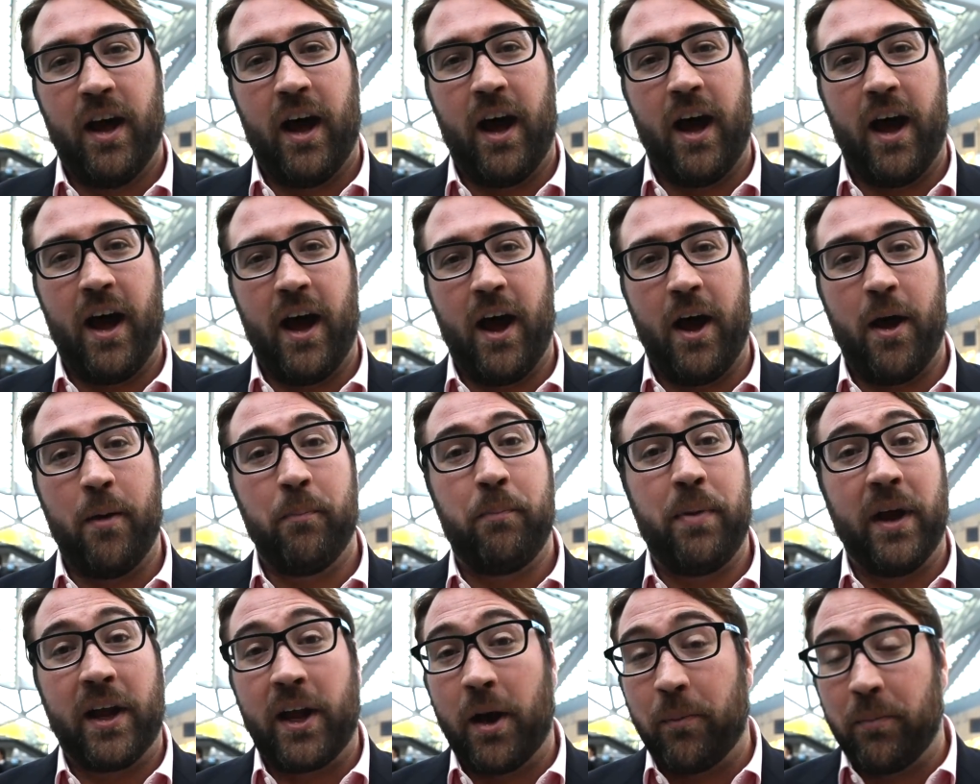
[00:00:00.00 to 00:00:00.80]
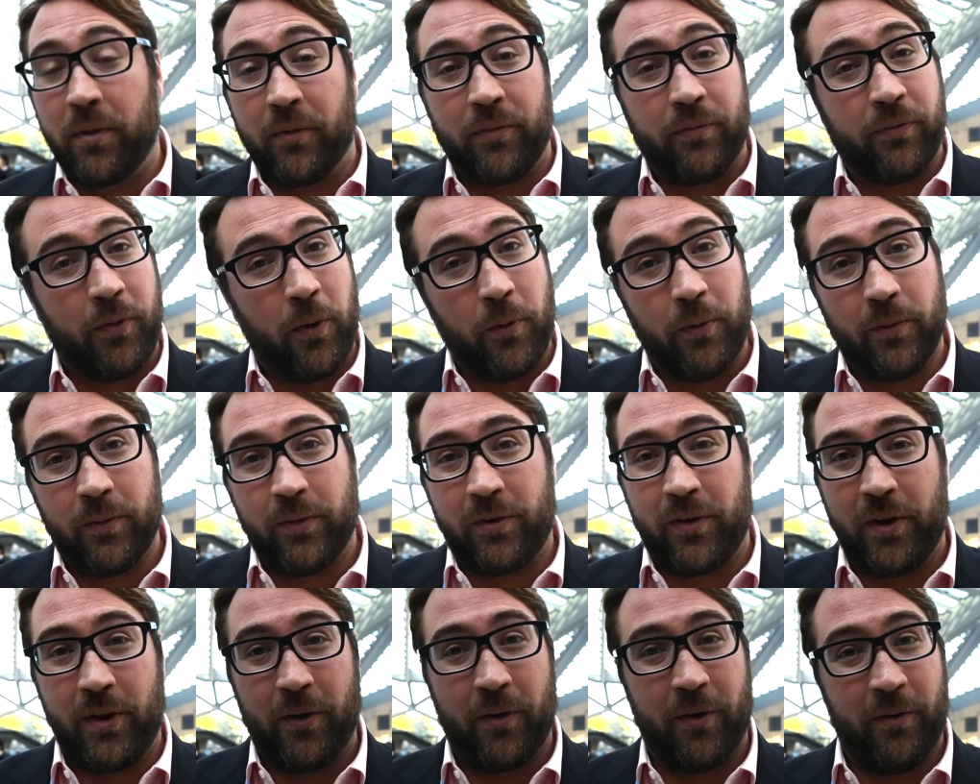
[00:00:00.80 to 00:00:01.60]
Um, pick up the phone
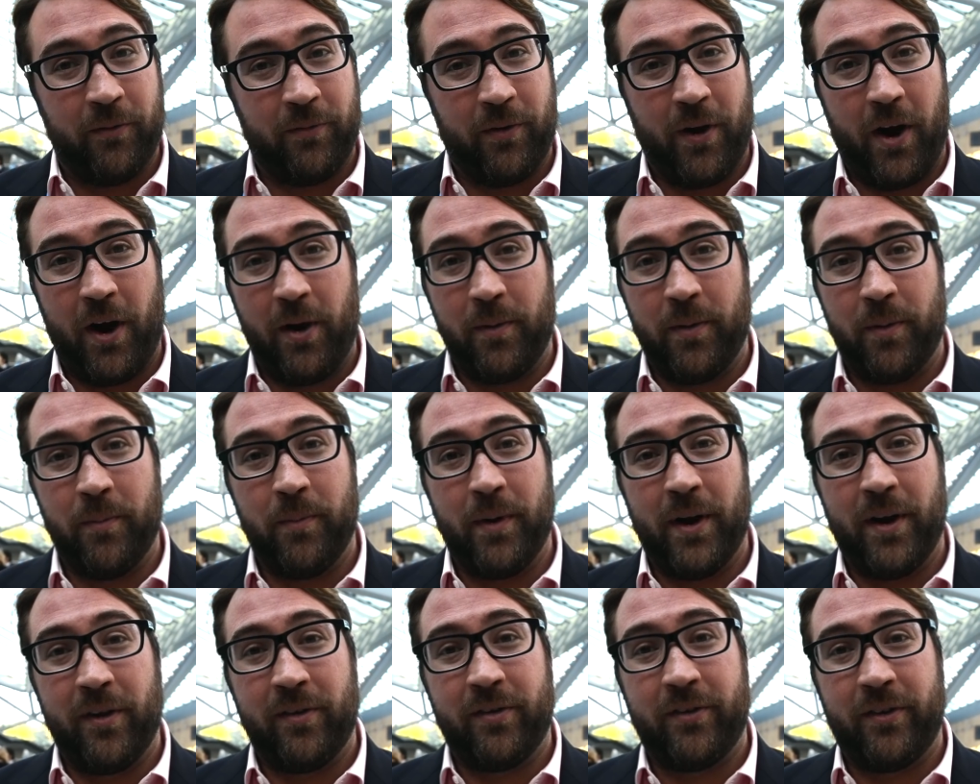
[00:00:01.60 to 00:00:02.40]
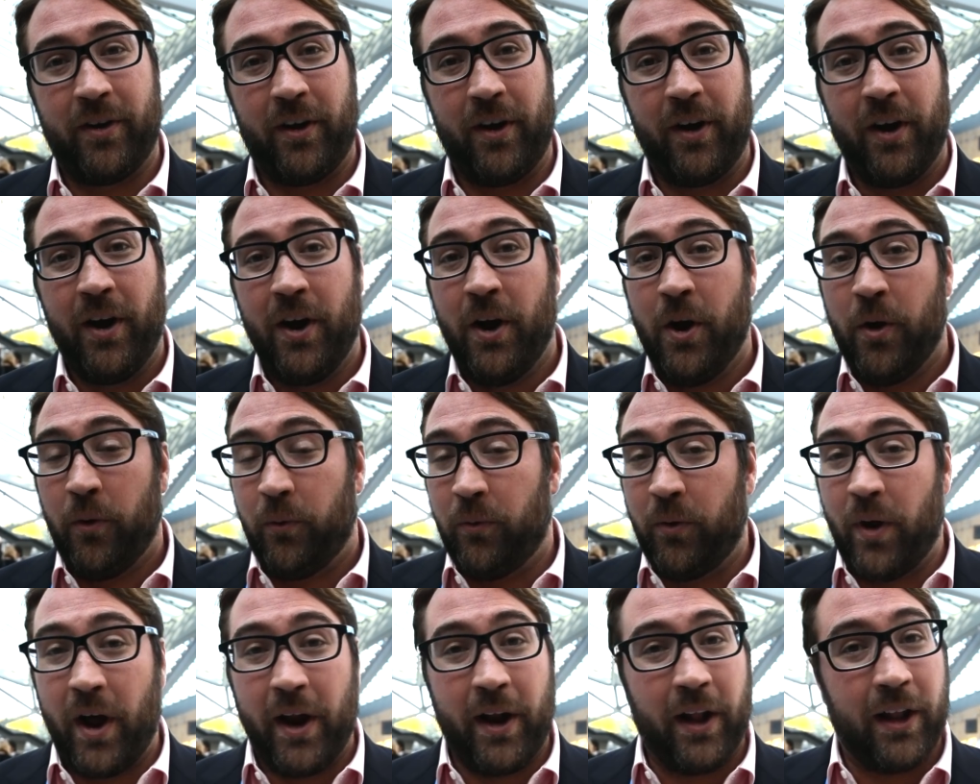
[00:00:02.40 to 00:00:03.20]
to your environment minister,
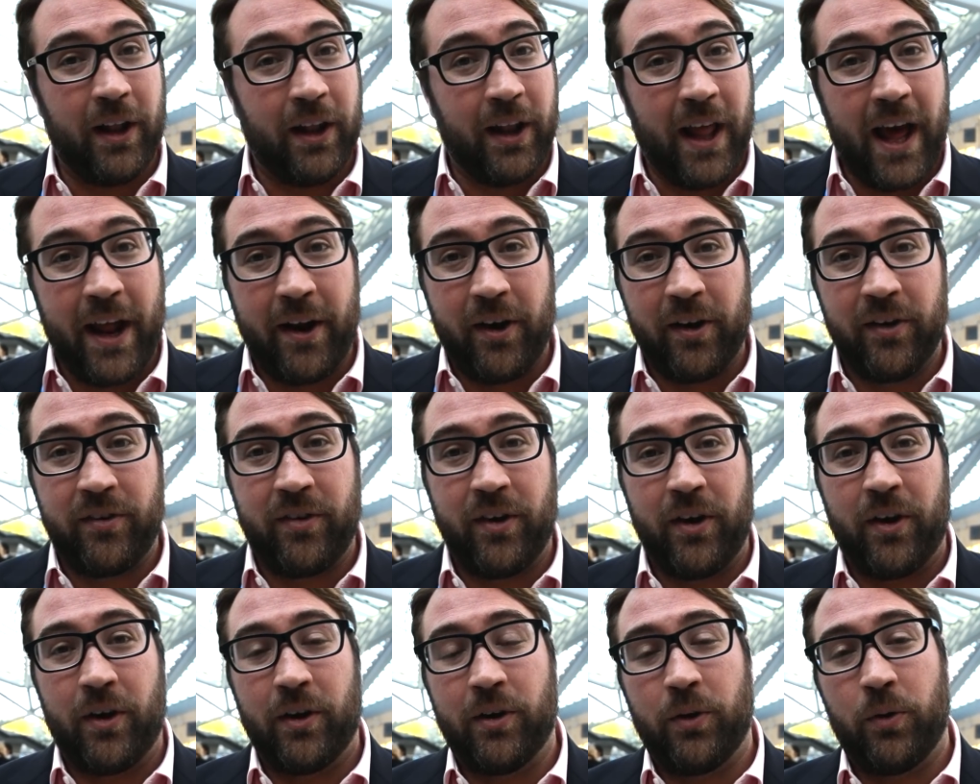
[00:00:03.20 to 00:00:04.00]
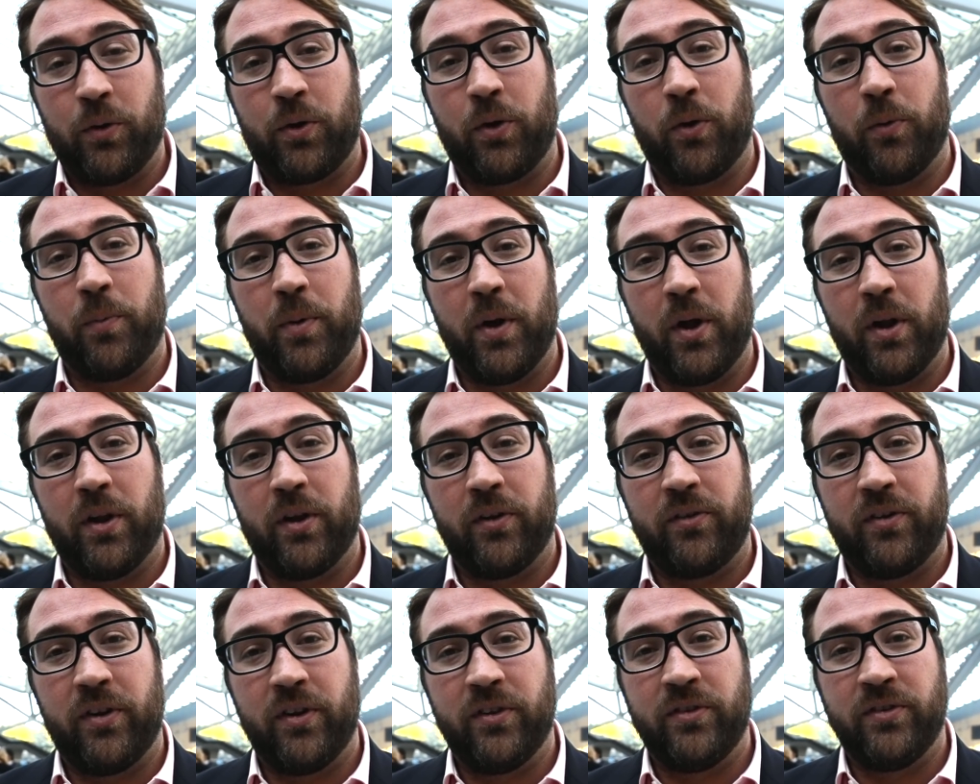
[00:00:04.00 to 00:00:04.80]
write a letter to your local
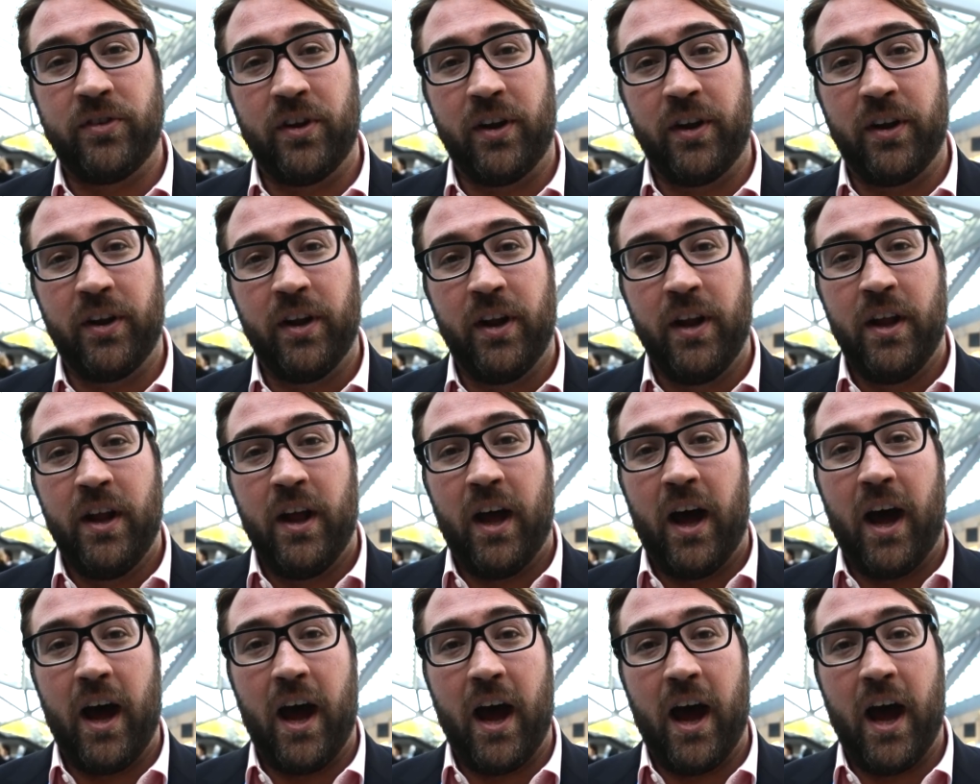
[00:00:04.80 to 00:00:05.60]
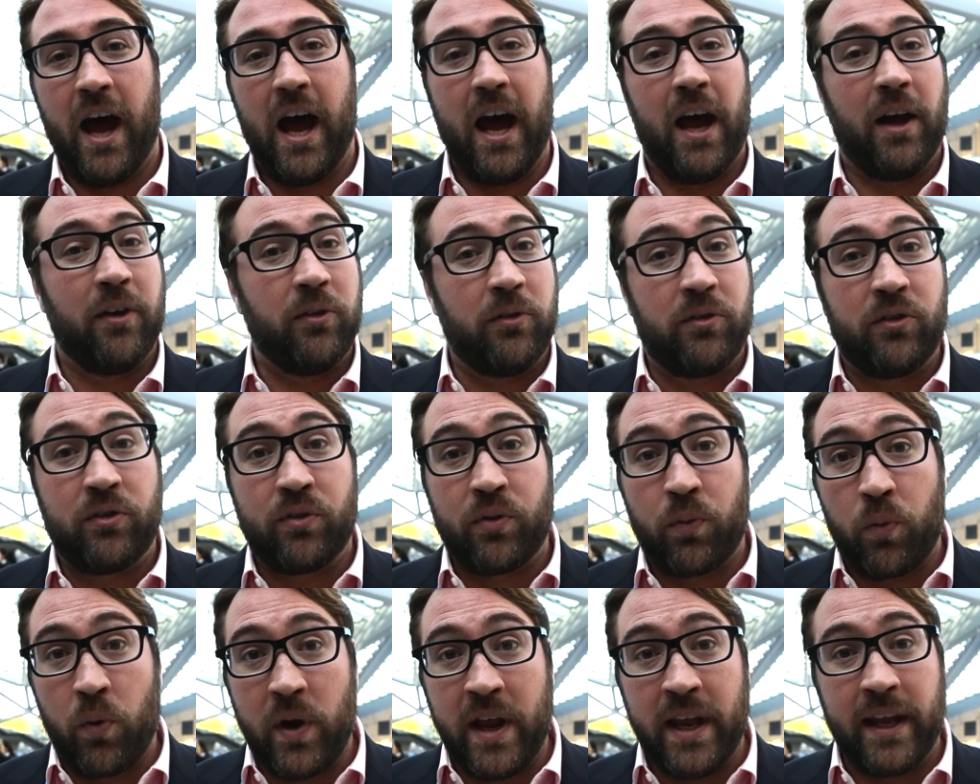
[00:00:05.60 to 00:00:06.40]
politician, uh,
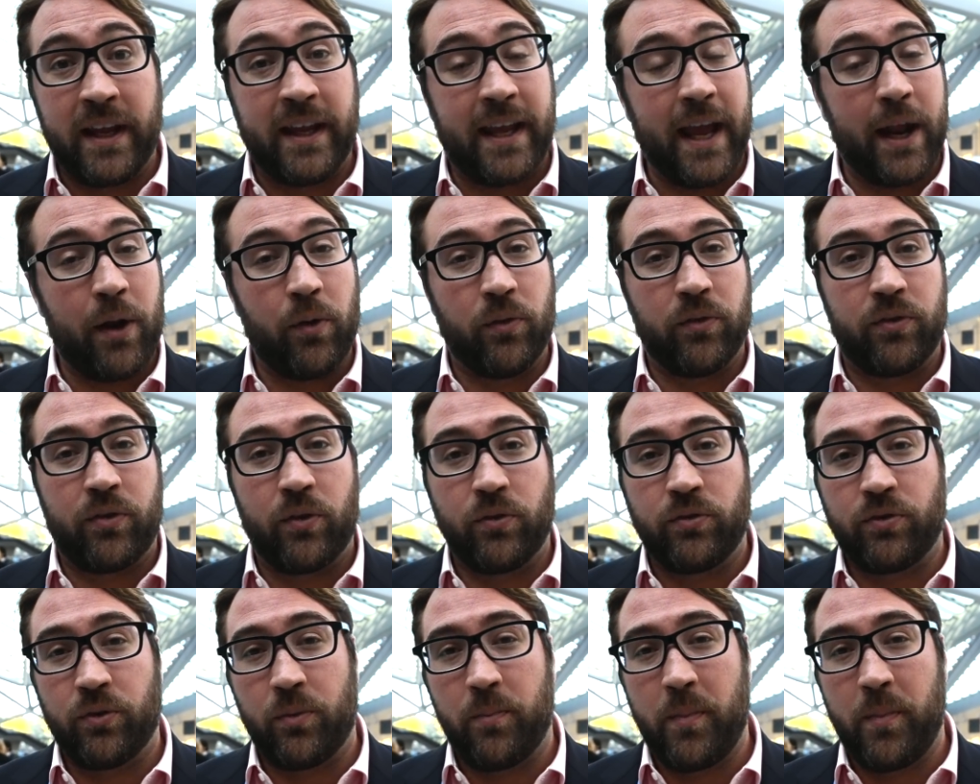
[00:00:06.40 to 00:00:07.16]
tweet, get on social